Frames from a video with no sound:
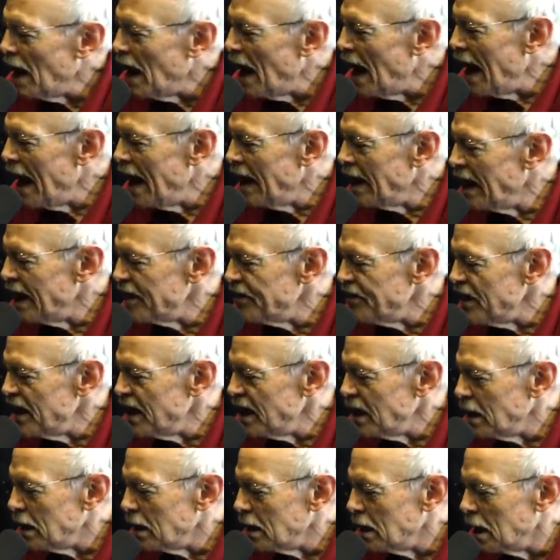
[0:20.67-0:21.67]
And I
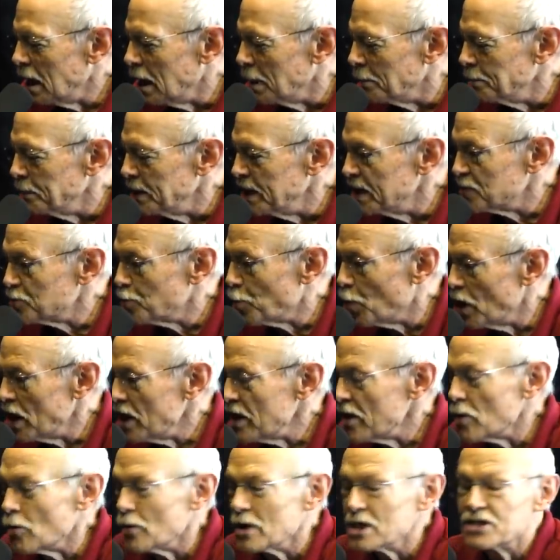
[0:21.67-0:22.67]
think um, it's one
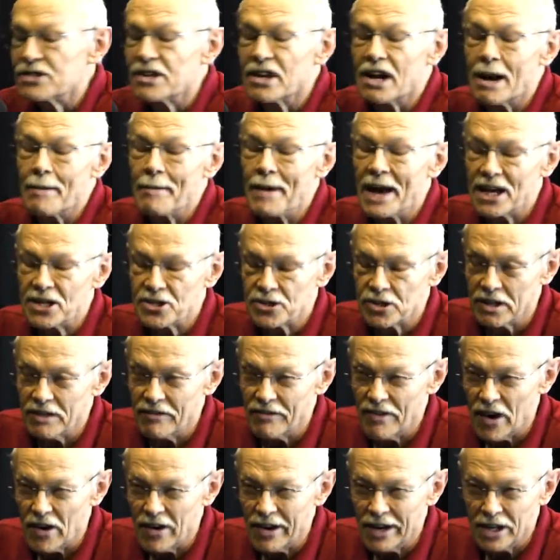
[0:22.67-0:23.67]
of the ones that I'm actually
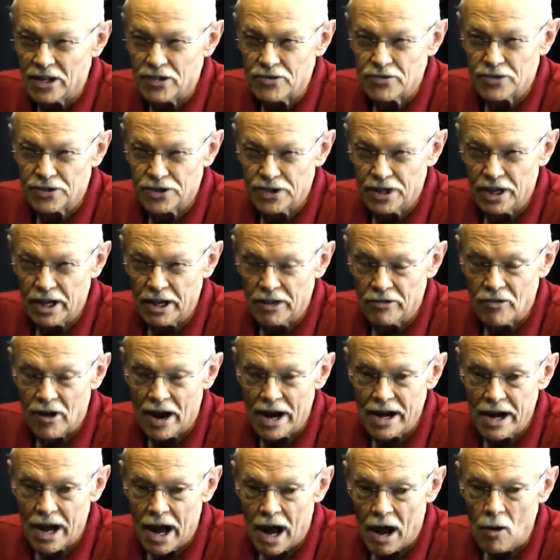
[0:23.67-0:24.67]
very interested in
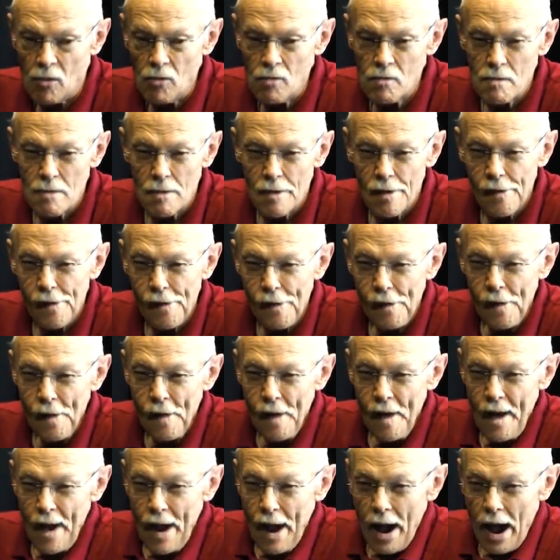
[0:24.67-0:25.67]
right now.
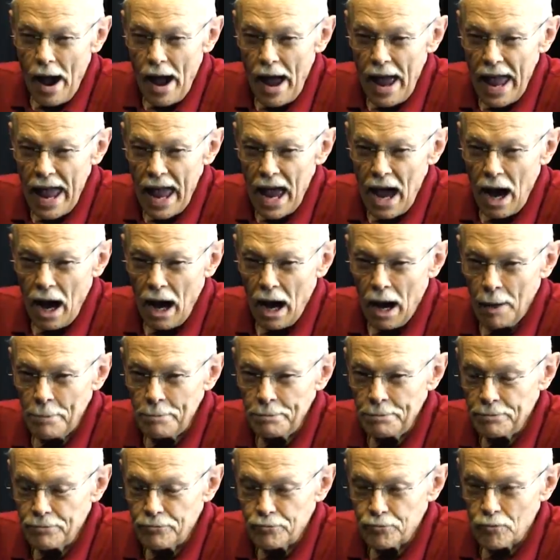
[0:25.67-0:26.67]

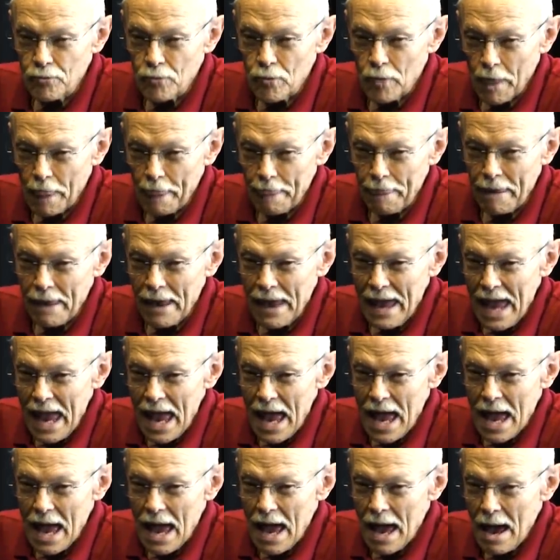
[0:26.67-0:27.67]
Um,
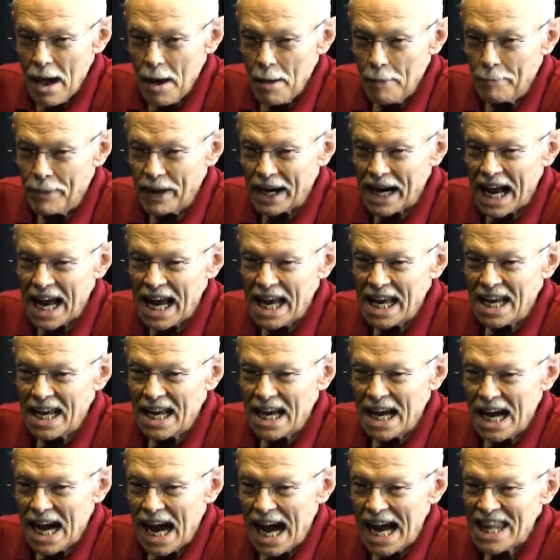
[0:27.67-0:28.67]
but I,
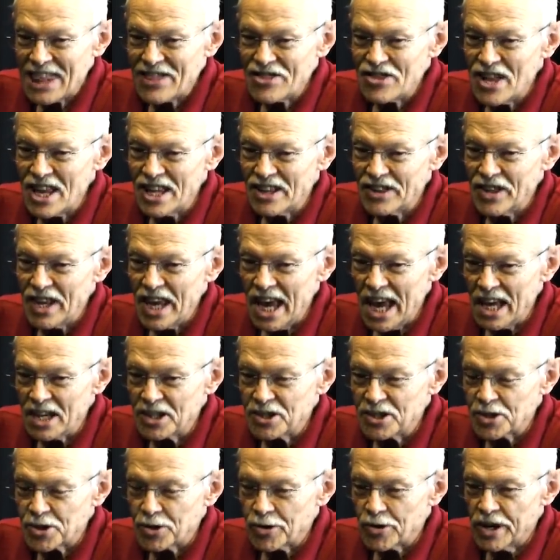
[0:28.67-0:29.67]
I think the
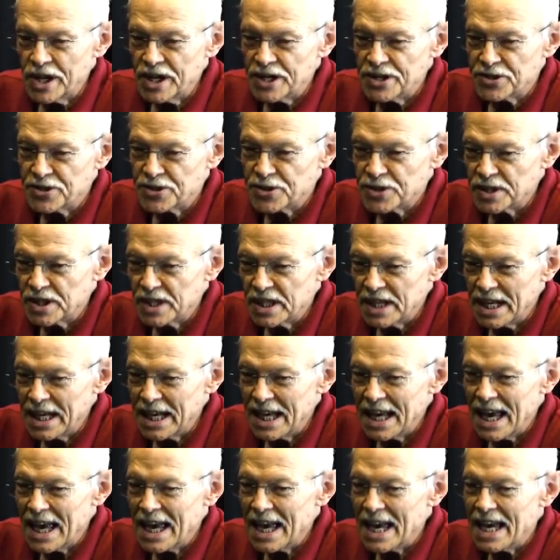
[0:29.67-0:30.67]
answer is
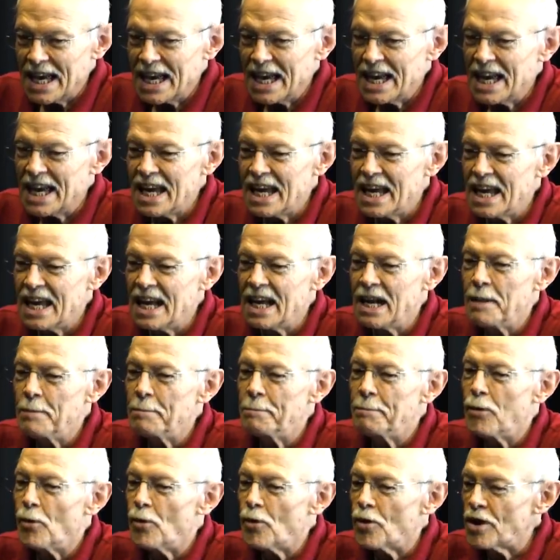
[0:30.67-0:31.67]
in
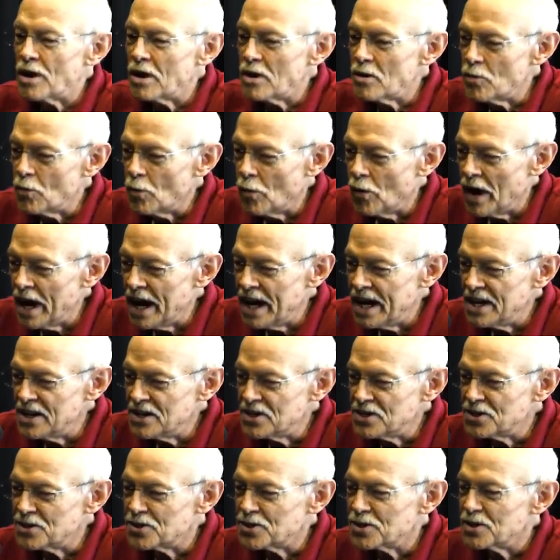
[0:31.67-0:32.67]
important
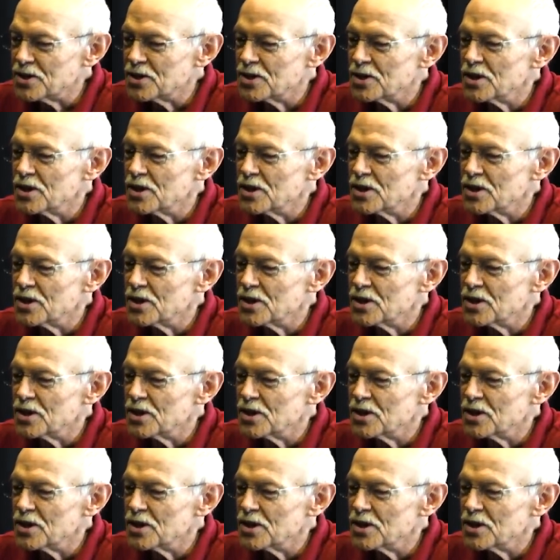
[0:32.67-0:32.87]
ways,